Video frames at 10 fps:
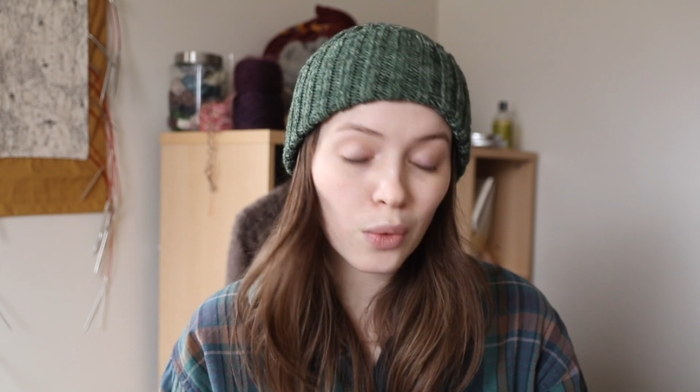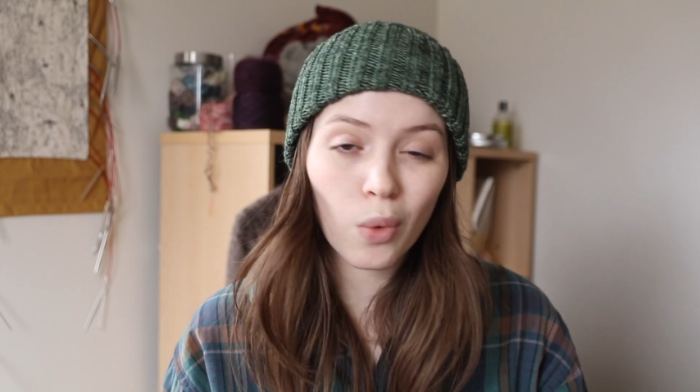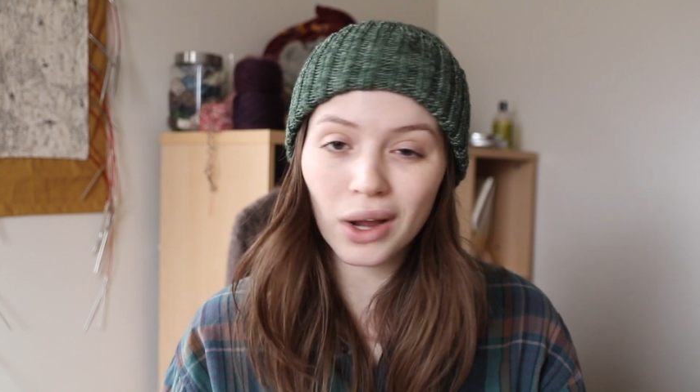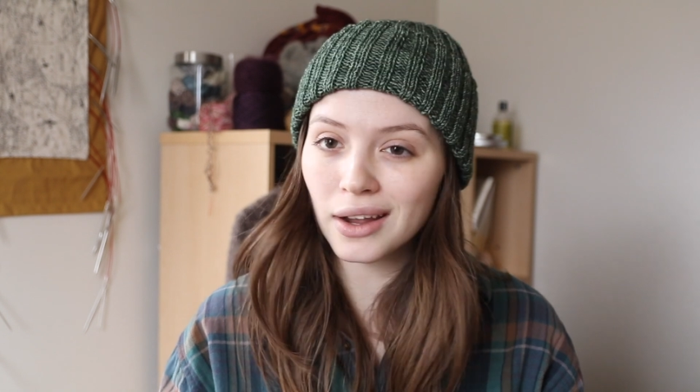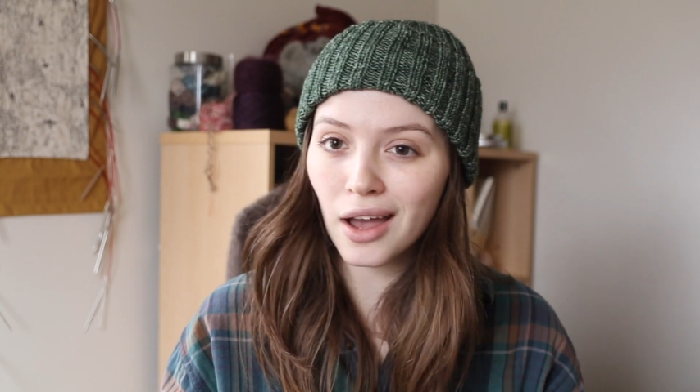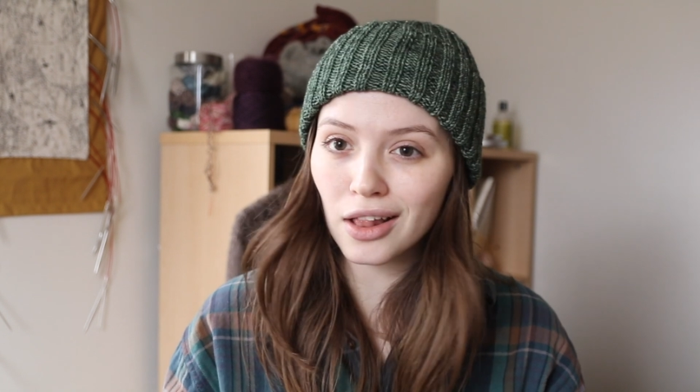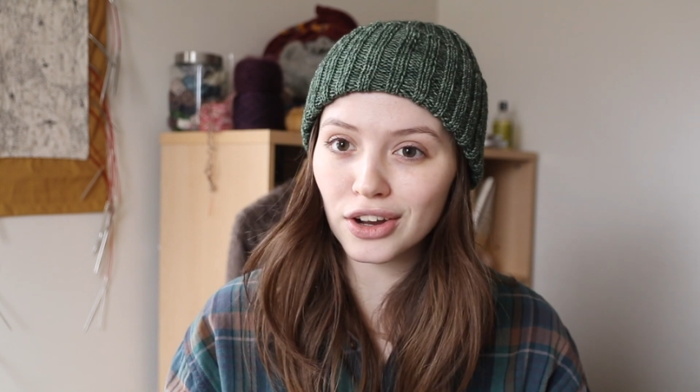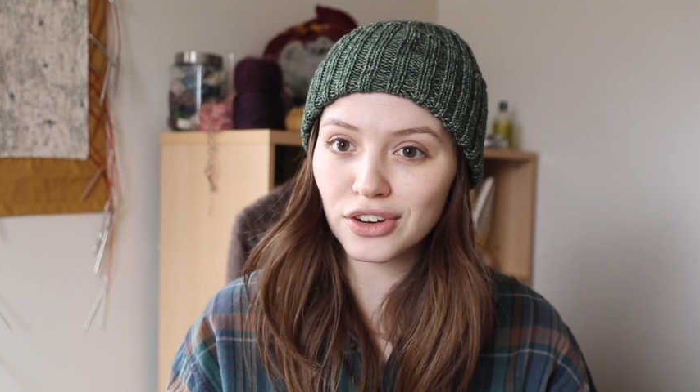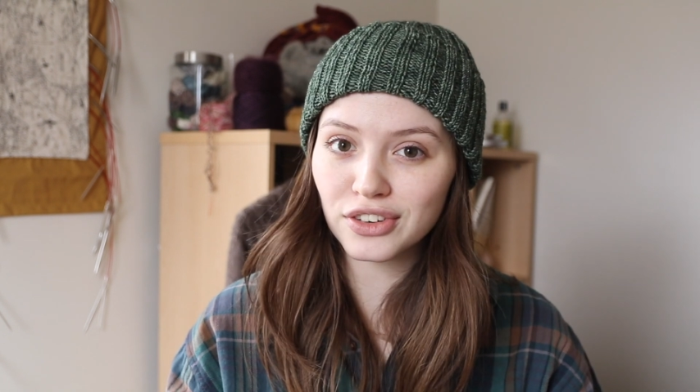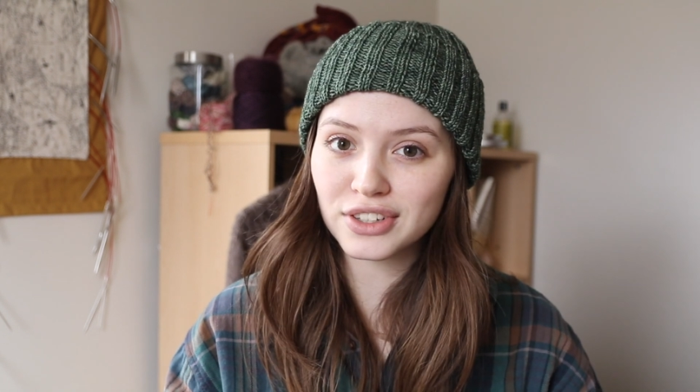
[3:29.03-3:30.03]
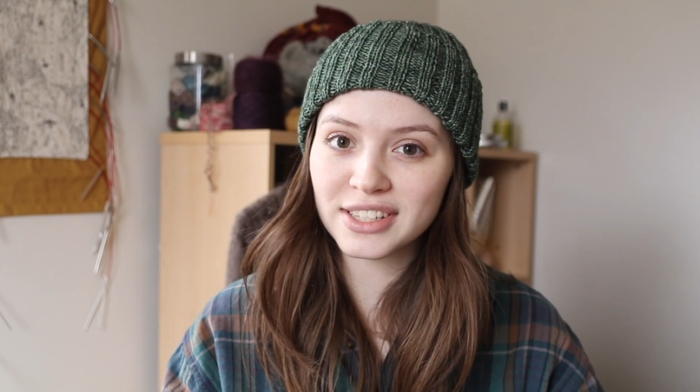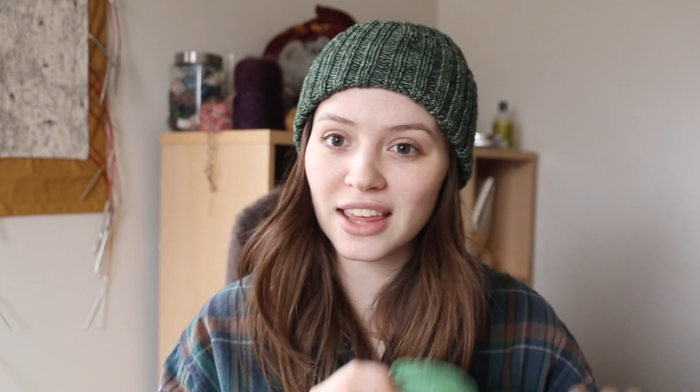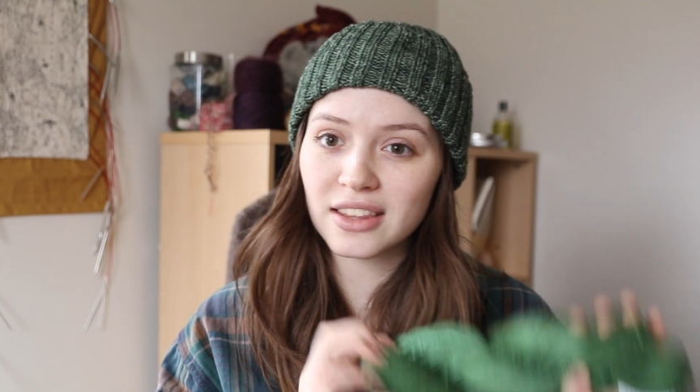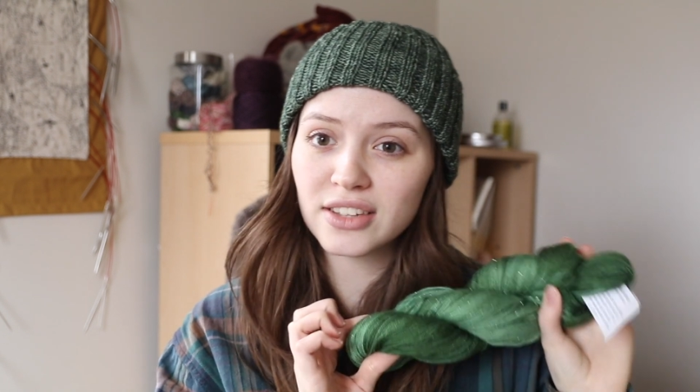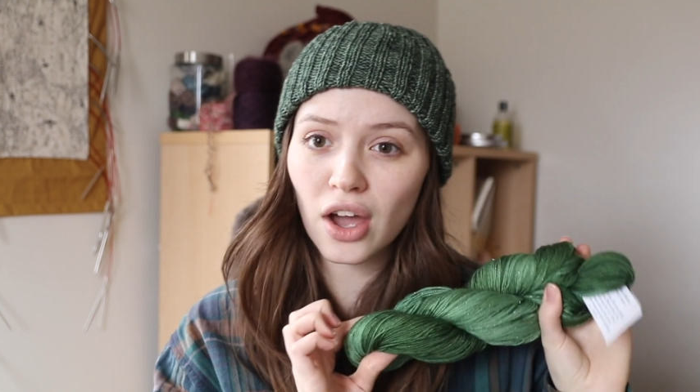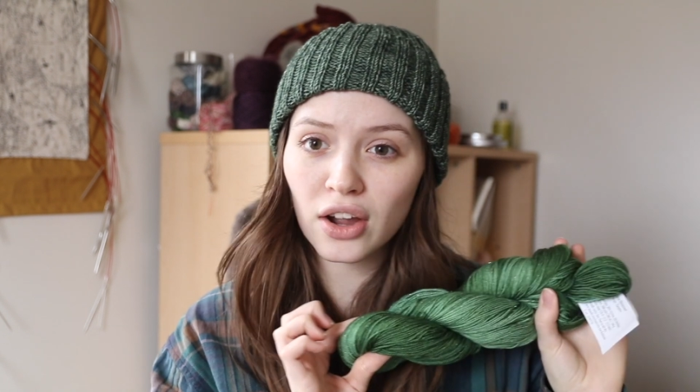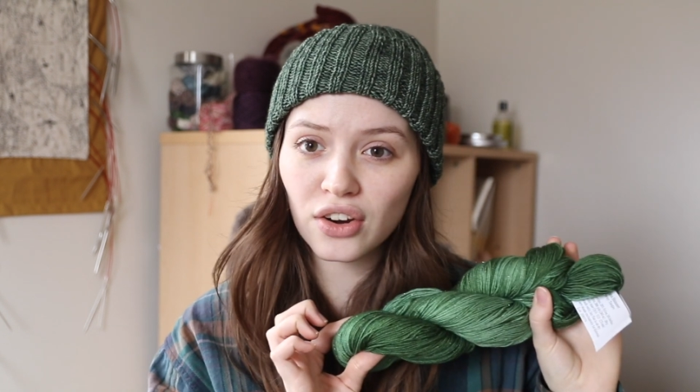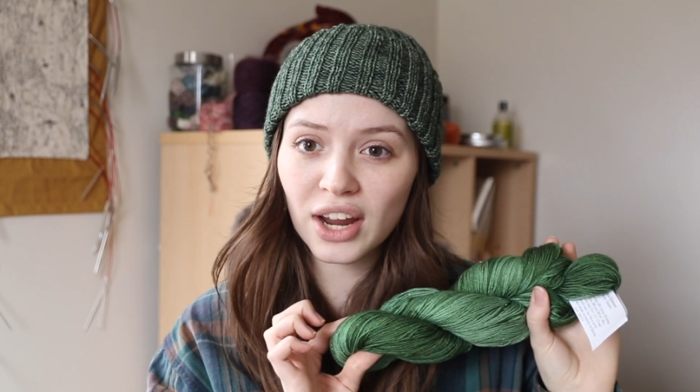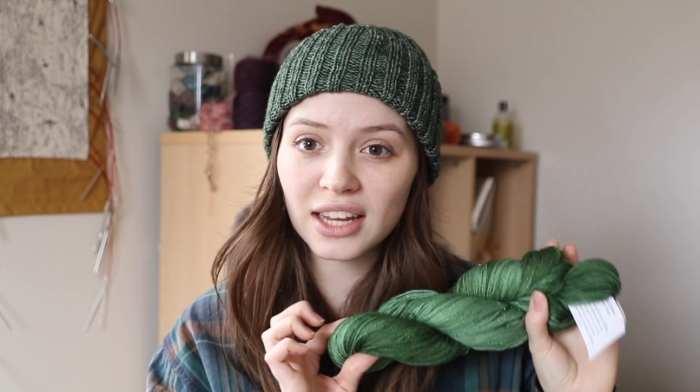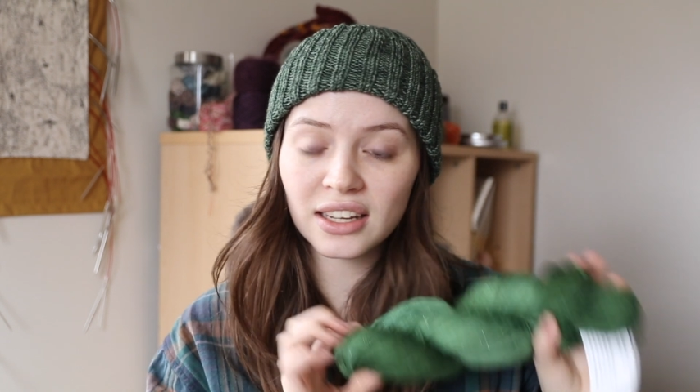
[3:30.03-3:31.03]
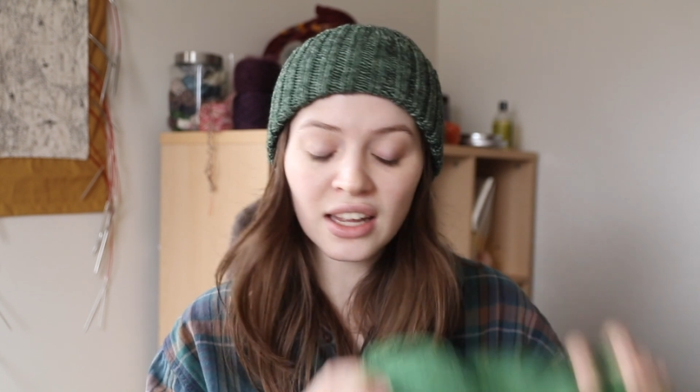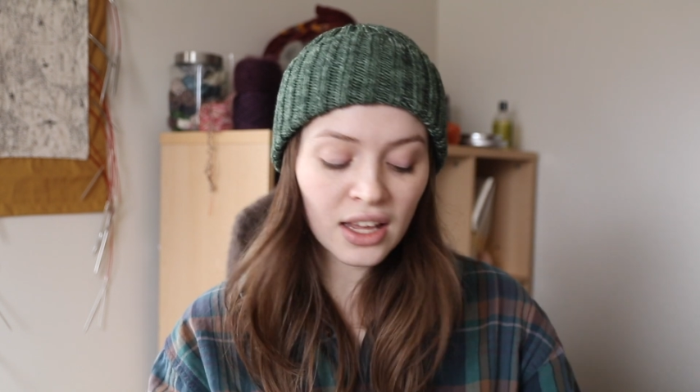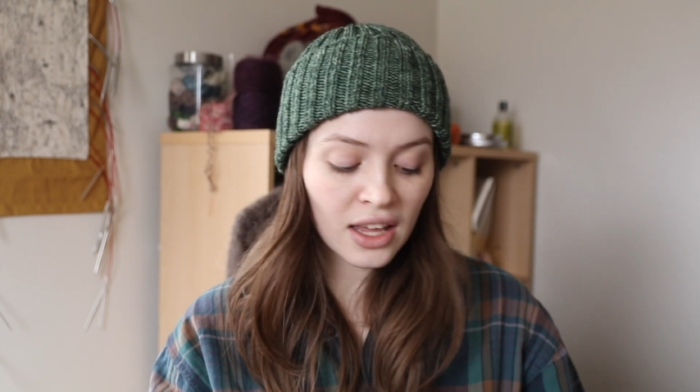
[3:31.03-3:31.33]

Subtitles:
one color for, say, the sock crate,